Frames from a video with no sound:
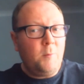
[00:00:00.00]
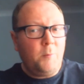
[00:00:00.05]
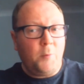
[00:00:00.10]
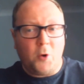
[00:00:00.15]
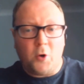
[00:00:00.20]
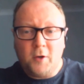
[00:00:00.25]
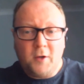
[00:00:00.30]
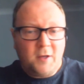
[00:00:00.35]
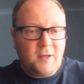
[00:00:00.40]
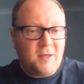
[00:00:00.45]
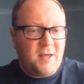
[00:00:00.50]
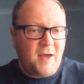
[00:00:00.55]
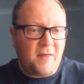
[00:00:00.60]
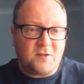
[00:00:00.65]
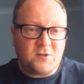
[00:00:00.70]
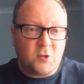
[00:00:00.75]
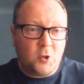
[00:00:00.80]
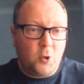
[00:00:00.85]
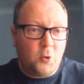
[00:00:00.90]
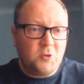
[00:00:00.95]
But yeah,
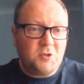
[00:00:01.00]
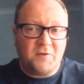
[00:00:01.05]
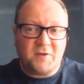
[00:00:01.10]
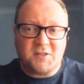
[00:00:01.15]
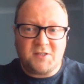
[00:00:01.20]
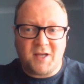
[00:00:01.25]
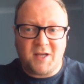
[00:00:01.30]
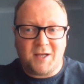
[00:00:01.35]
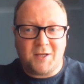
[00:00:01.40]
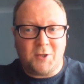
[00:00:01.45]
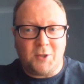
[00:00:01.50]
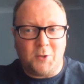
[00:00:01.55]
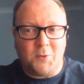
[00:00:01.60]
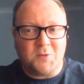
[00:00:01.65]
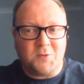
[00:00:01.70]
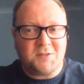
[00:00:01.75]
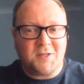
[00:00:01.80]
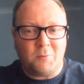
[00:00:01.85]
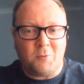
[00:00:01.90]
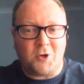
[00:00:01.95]
there's loads of exciting
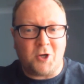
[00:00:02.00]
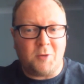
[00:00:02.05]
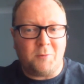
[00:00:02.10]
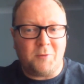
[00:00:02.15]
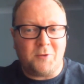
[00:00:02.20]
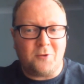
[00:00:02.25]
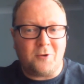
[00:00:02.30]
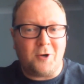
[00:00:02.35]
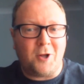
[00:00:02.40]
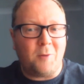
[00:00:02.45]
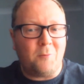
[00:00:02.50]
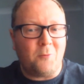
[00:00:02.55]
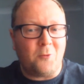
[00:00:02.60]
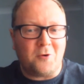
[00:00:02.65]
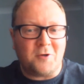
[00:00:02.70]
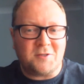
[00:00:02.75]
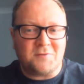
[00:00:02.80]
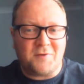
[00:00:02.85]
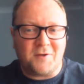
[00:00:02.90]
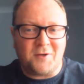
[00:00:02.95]
news, and we're going to be doing a lot
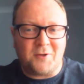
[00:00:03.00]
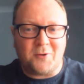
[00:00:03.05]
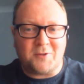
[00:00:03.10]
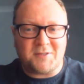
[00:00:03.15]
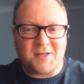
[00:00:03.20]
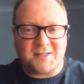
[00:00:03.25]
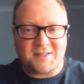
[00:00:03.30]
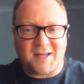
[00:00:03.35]
more of these videos,